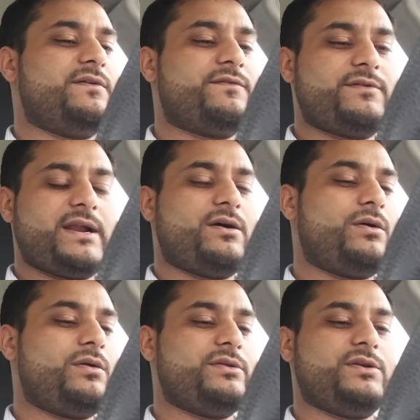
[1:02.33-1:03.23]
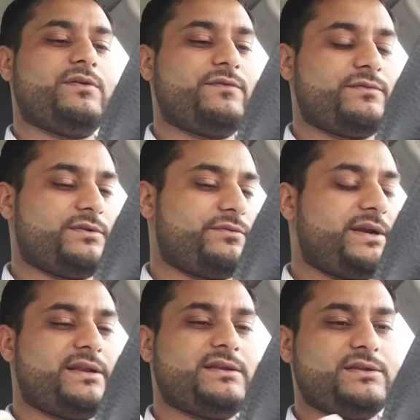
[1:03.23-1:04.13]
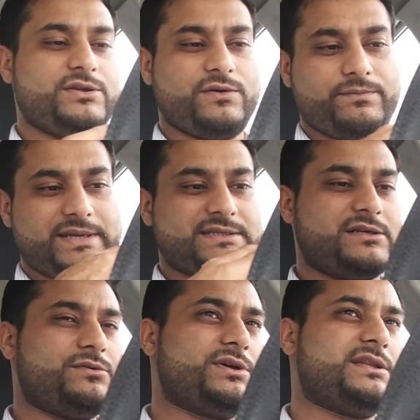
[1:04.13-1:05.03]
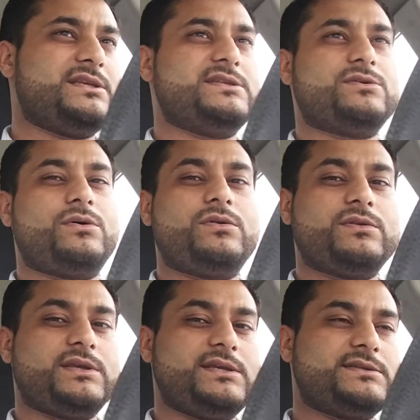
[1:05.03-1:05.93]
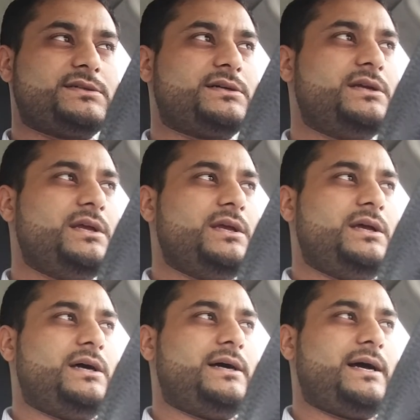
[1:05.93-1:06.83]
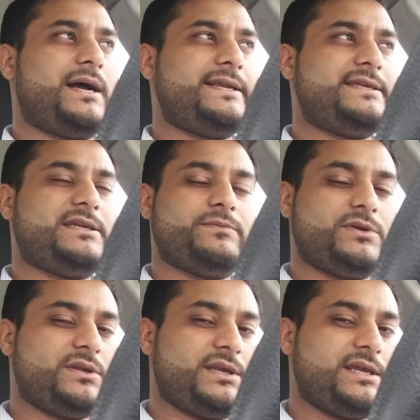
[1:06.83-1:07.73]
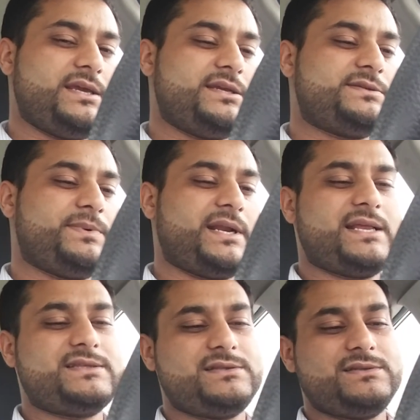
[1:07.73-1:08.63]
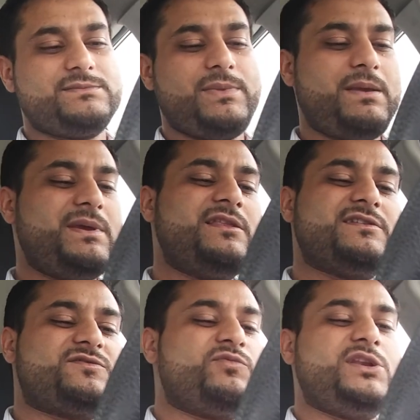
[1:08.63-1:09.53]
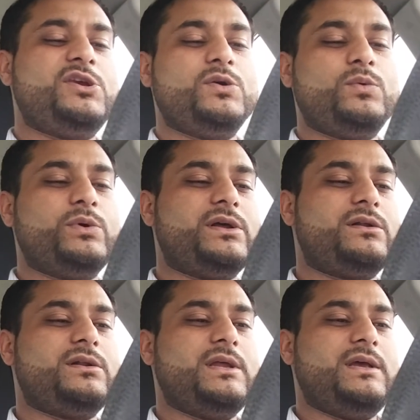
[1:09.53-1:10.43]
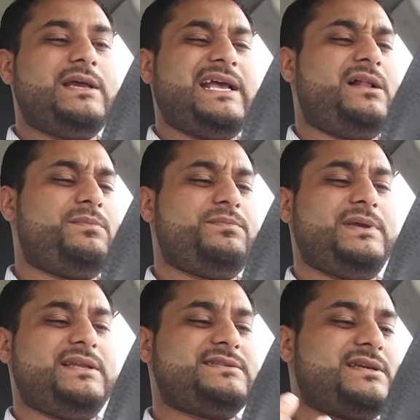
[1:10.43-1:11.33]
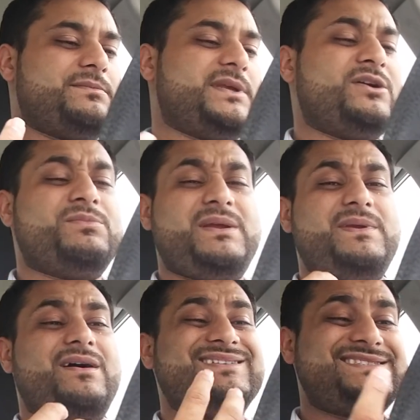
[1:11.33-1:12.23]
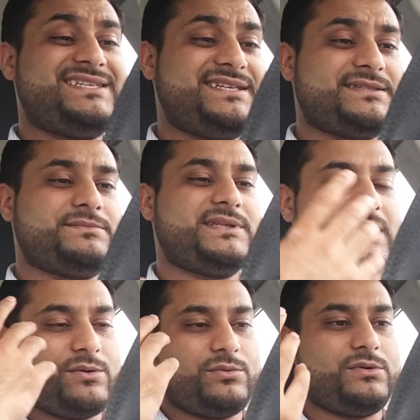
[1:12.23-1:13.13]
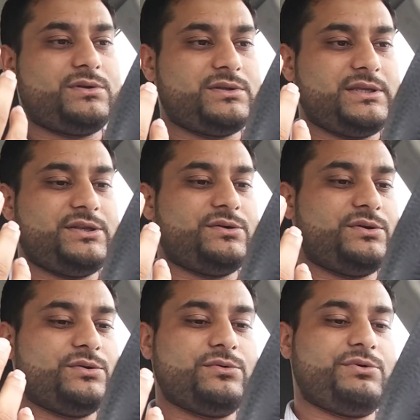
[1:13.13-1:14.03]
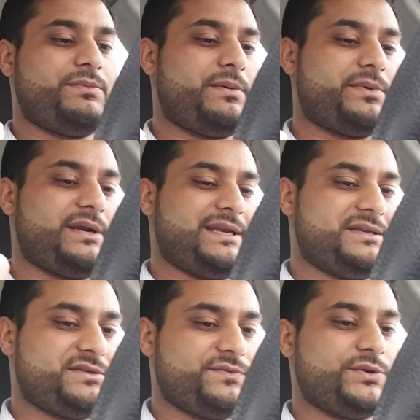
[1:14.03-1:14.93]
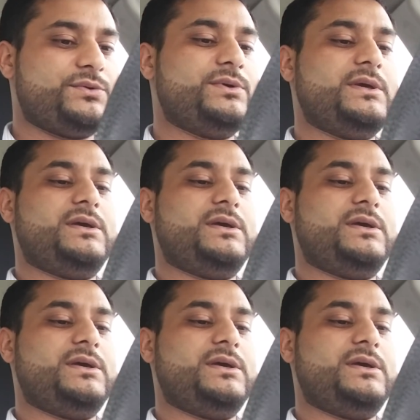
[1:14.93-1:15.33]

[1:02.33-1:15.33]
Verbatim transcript: You have read all, you have read, uh, you have basically looked at these all these uh, uh, IT communities. But maybe this video will help in something, or maybe I'll say something that will you know you will remember in interview.